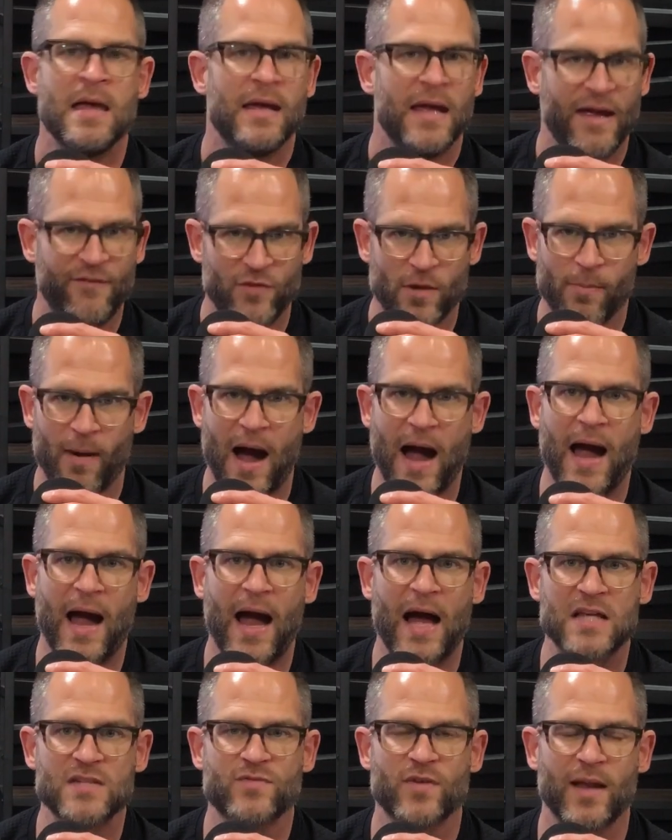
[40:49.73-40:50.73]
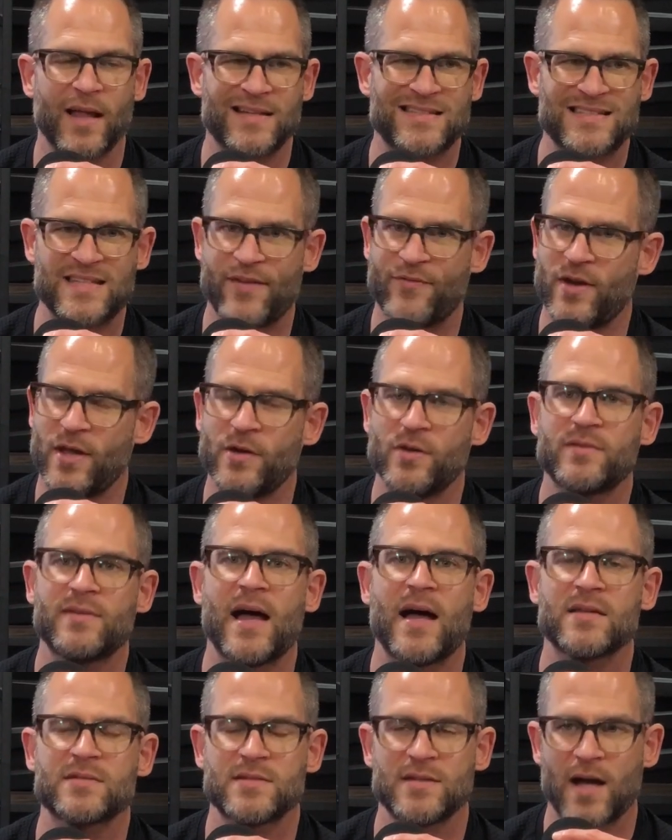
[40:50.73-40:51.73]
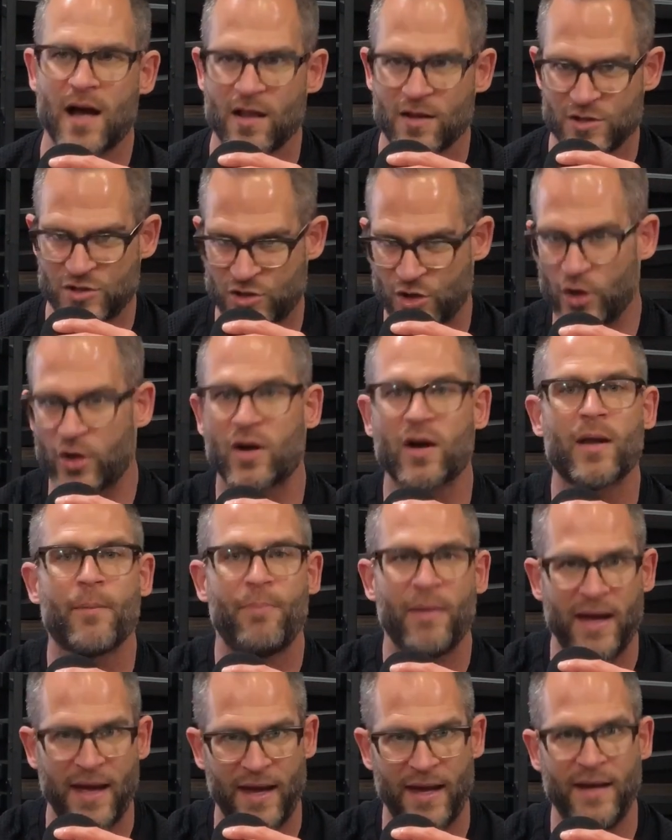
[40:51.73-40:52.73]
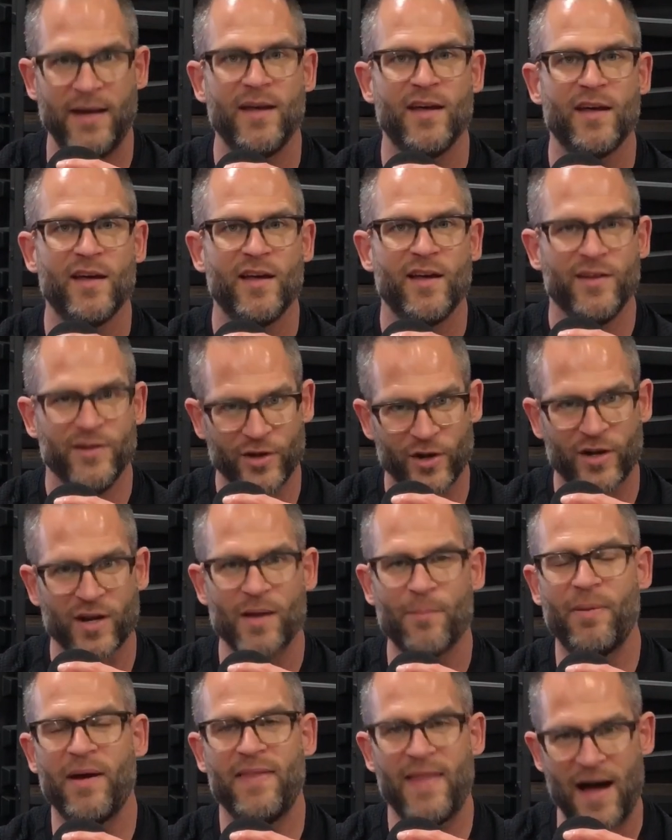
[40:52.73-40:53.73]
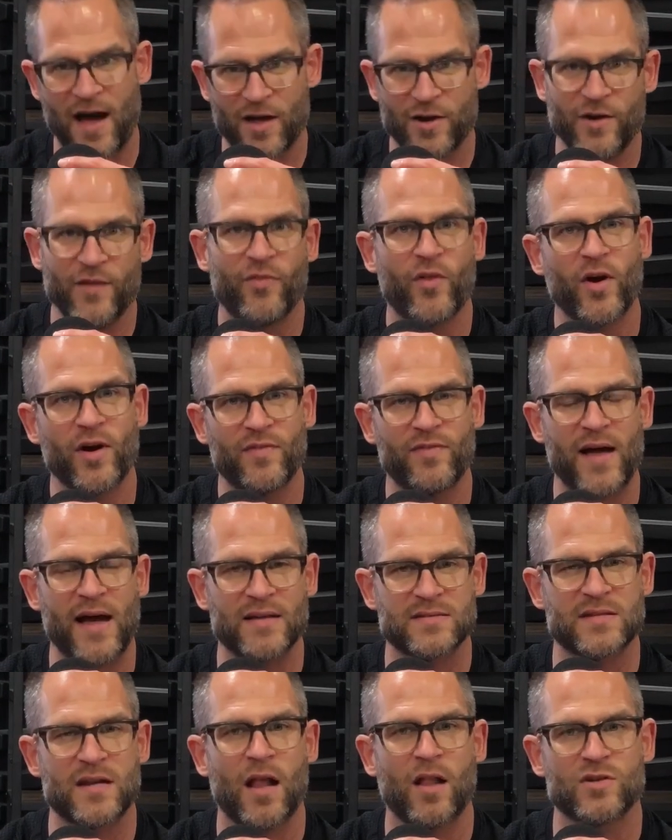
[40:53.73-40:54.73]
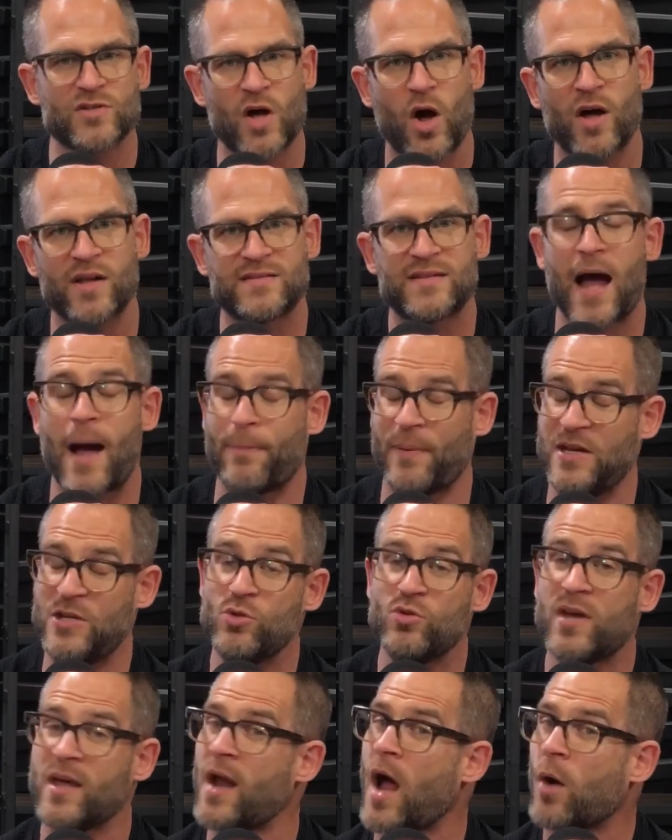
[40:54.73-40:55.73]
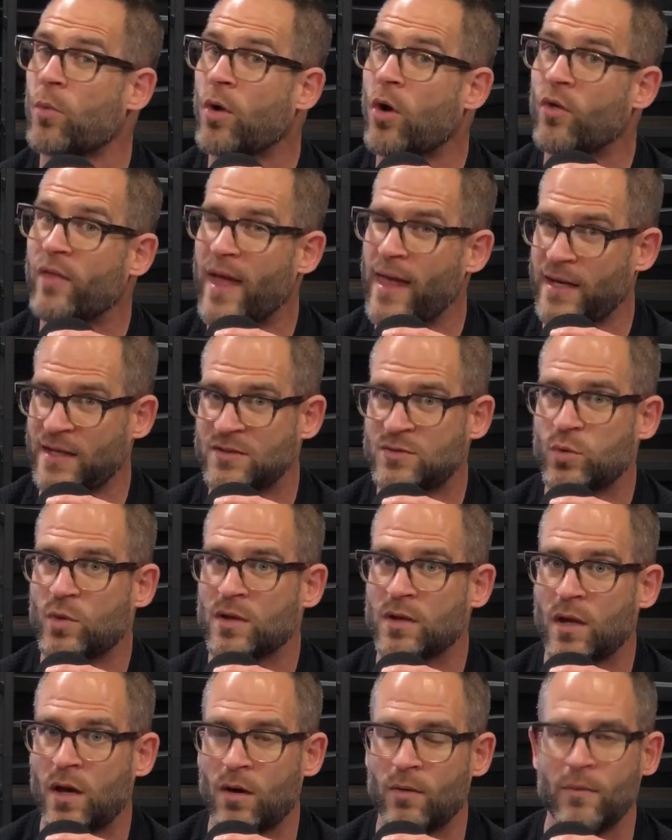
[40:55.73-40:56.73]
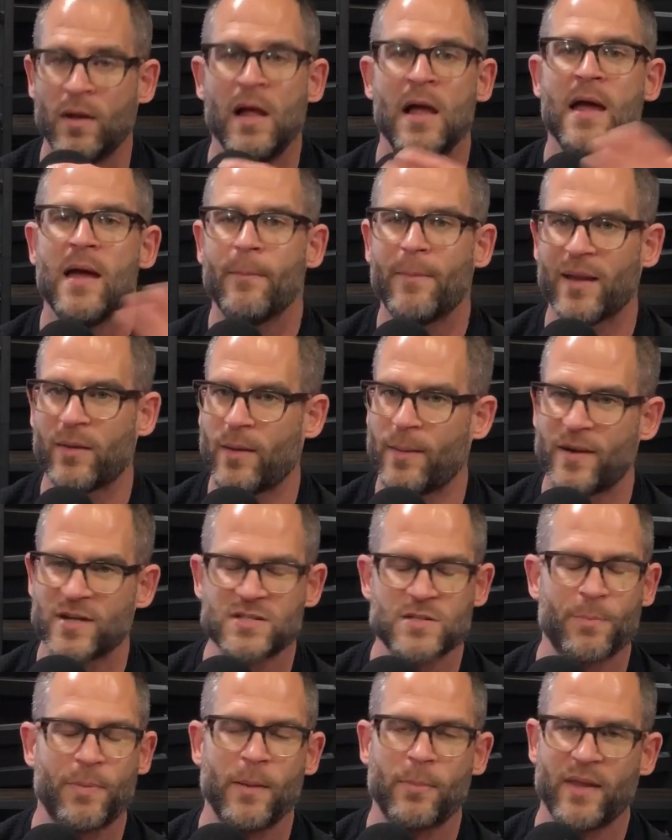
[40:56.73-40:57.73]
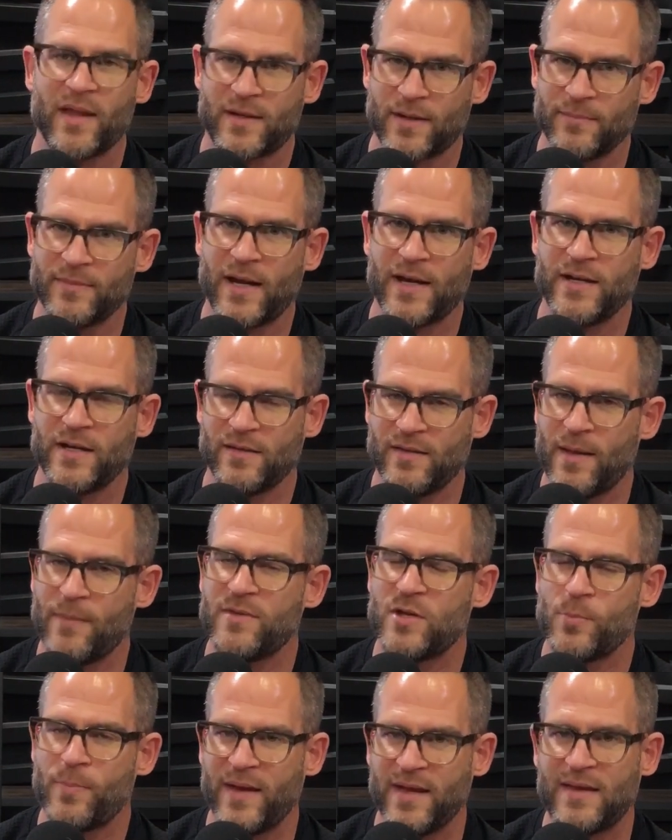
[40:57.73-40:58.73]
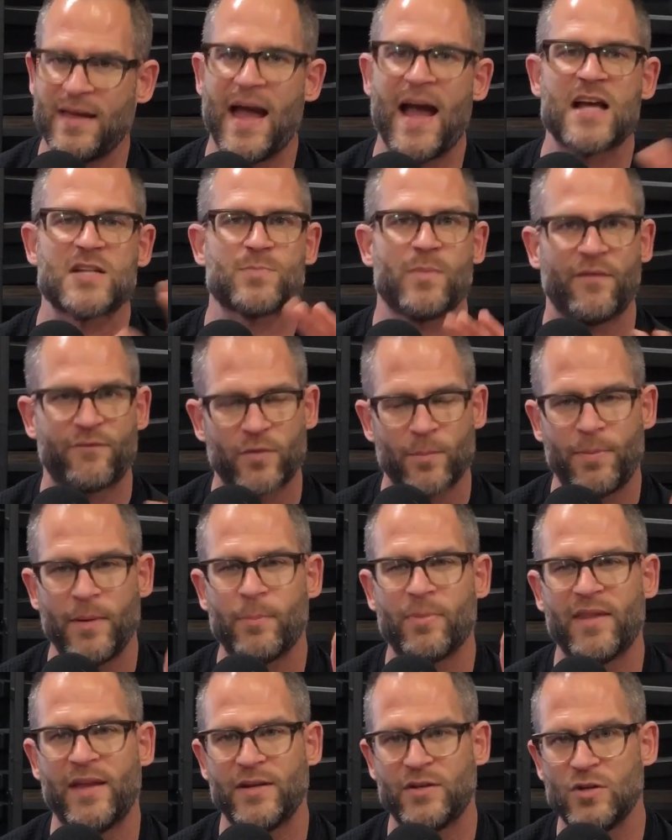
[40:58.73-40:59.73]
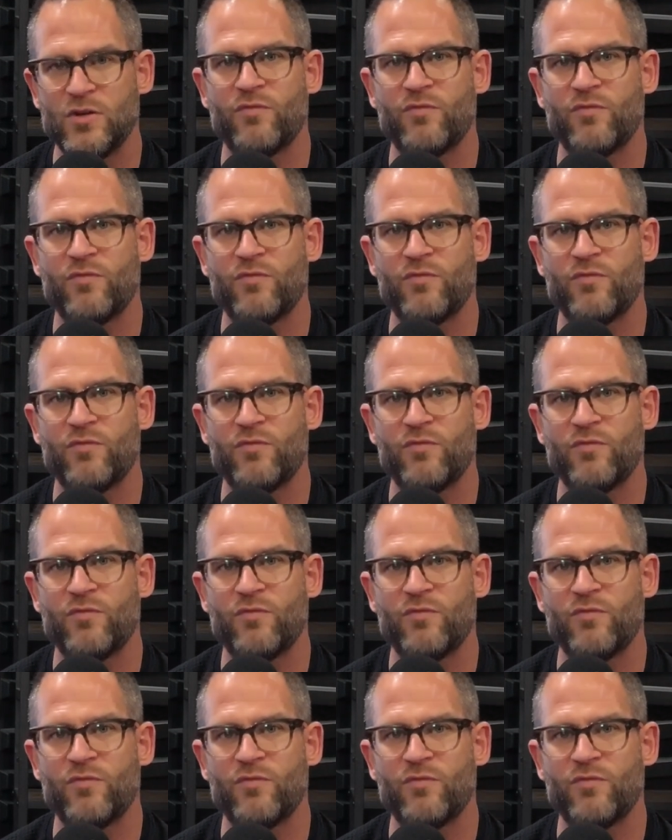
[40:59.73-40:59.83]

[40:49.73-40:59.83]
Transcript: If you buy a house for like $700,000, you're going to pay that $130,000 on top, and you cannot roll that into a loan. And by the way, most of the people that come down here, they do pay cash, but for people that do